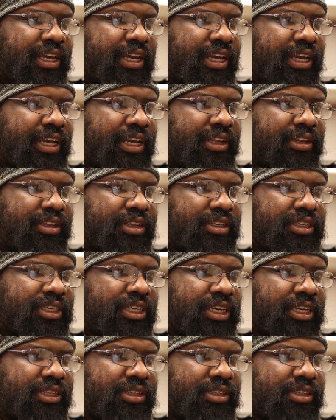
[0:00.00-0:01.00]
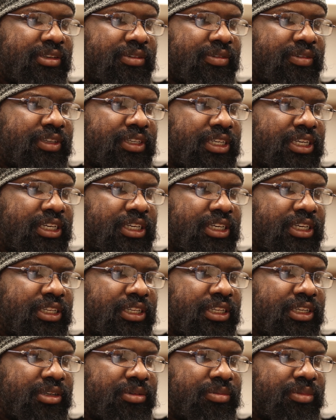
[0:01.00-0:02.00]
and the chances of attaining
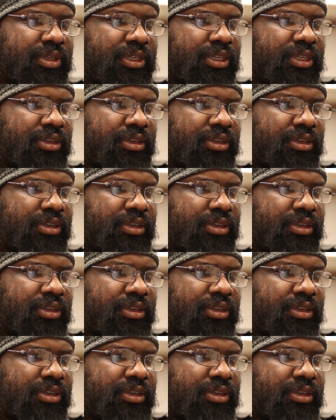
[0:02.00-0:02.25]
them